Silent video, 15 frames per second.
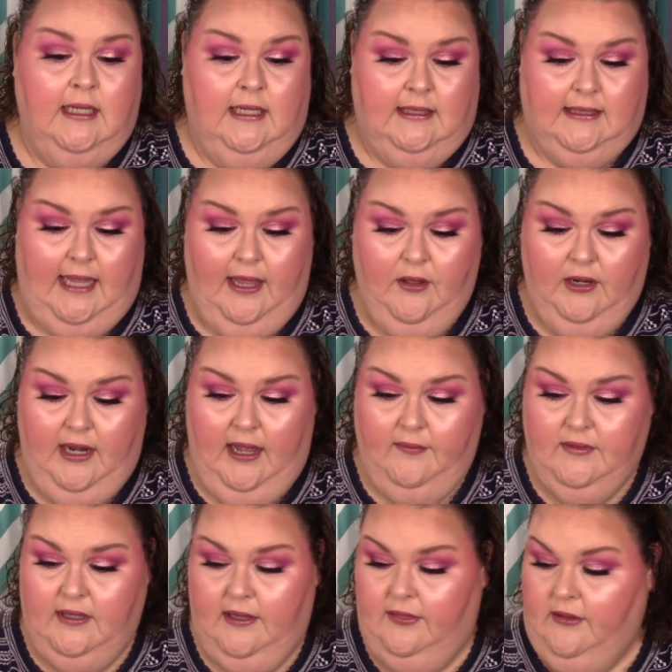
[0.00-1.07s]
they're gonna
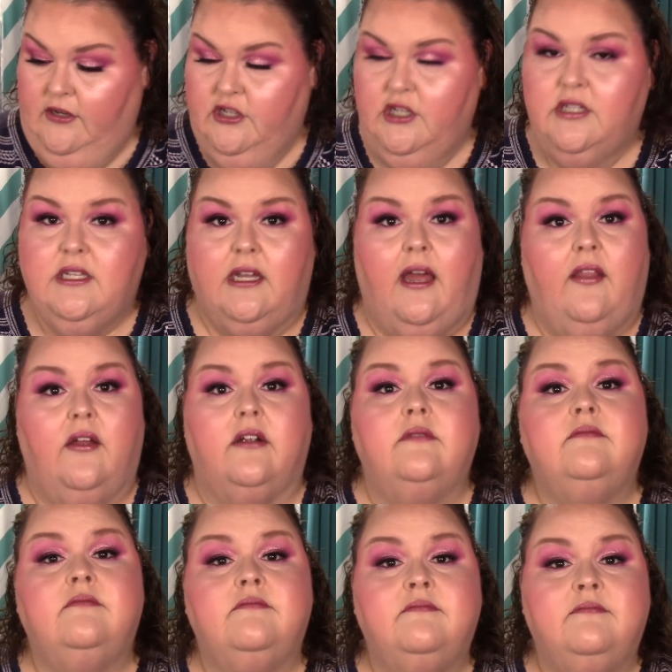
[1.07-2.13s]
have to get their shit together.
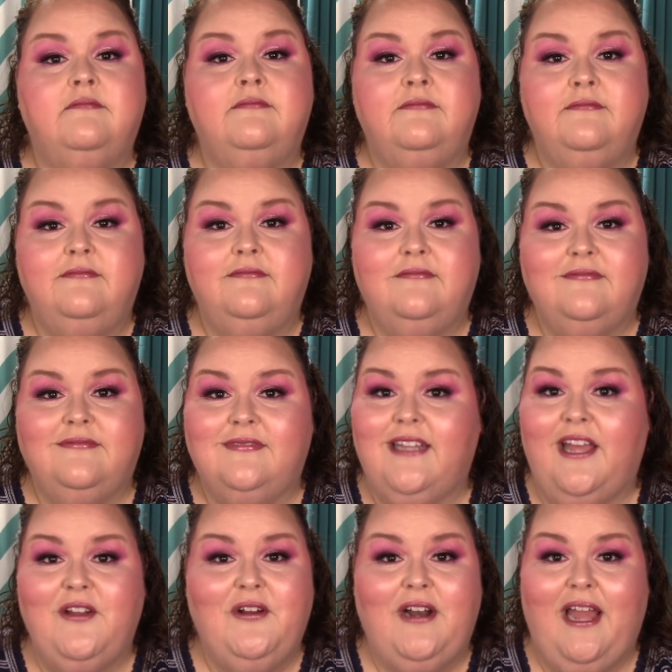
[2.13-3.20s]

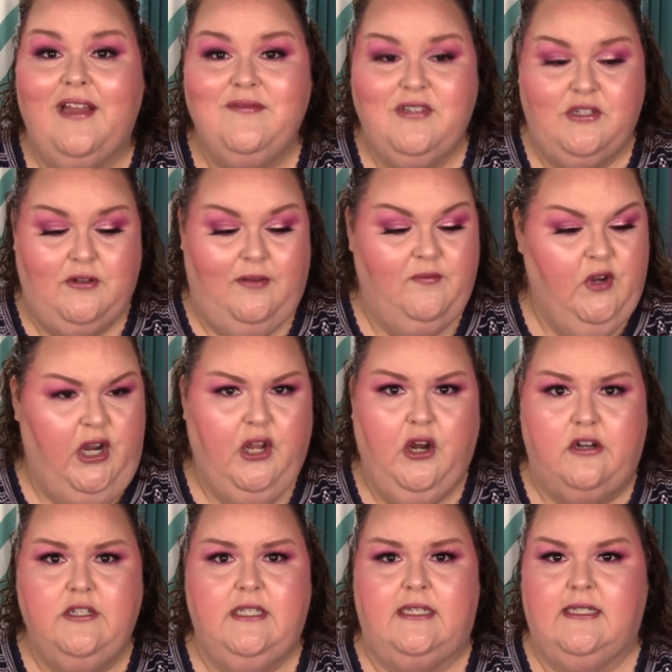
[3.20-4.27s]
They're gonna have to. I'm very
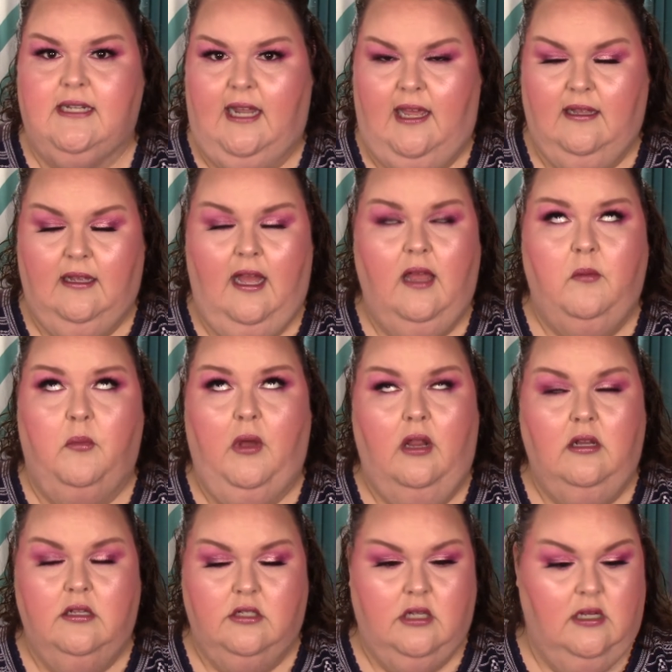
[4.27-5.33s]
cursy today. I
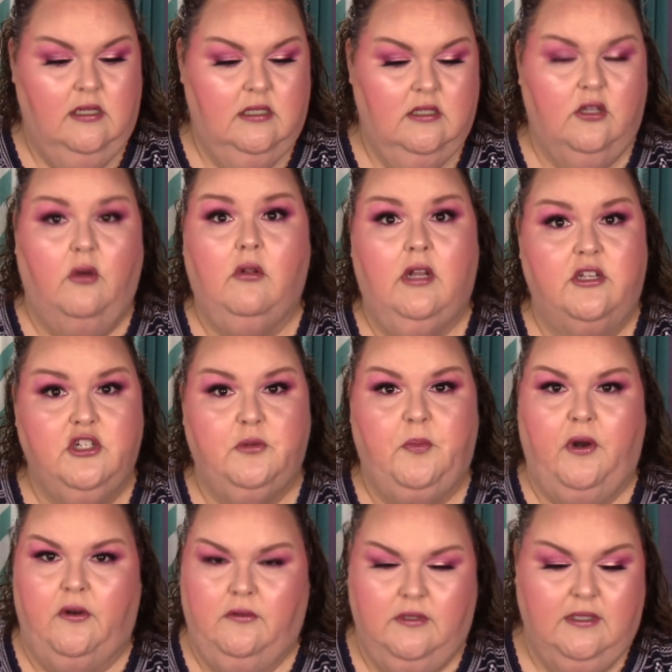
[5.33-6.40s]
apologize. Don't clutch your
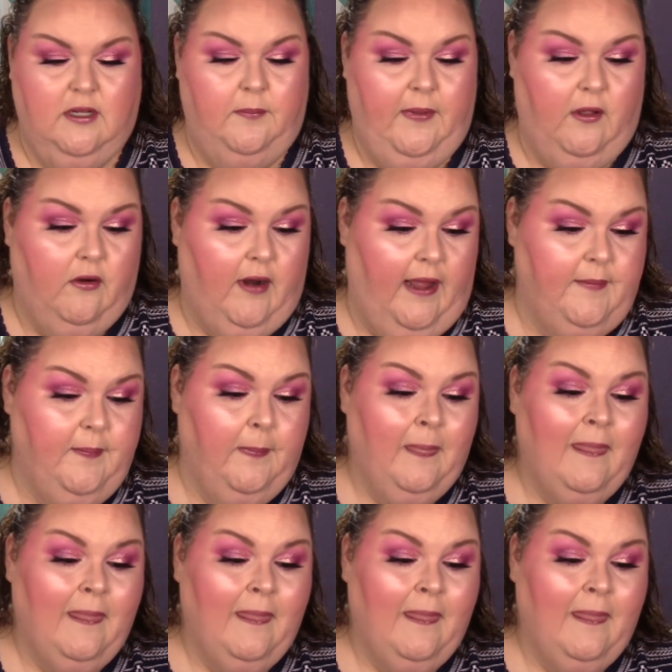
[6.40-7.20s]
pearls, it'll be all right.